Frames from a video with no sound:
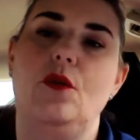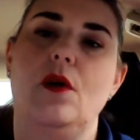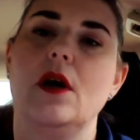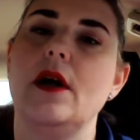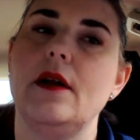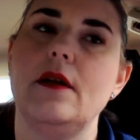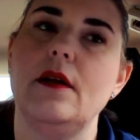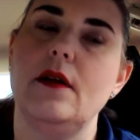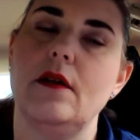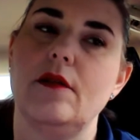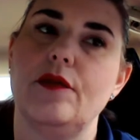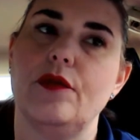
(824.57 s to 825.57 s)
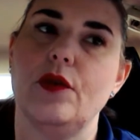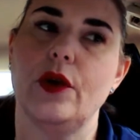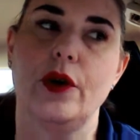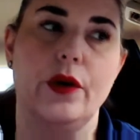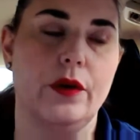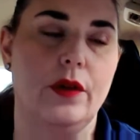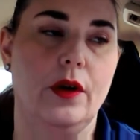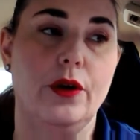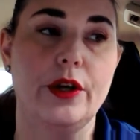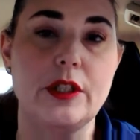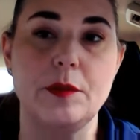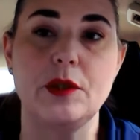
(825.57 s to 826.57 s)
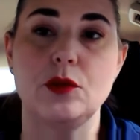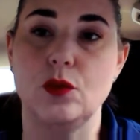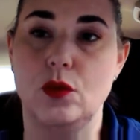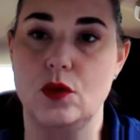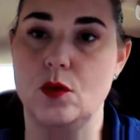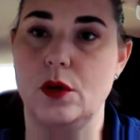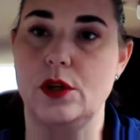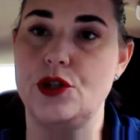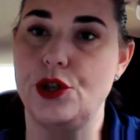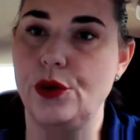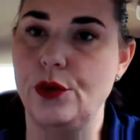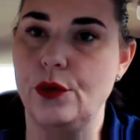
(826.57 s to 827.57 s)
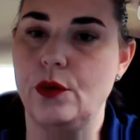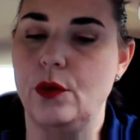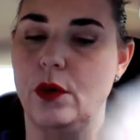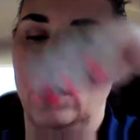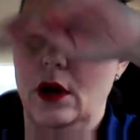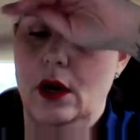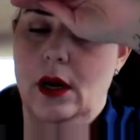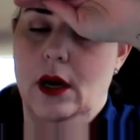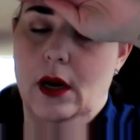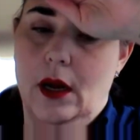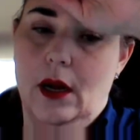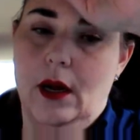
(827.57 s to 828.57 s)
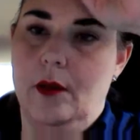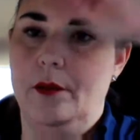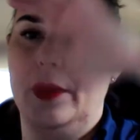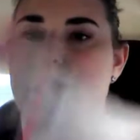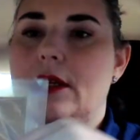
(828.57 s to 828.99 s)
So they had, where's it at? They had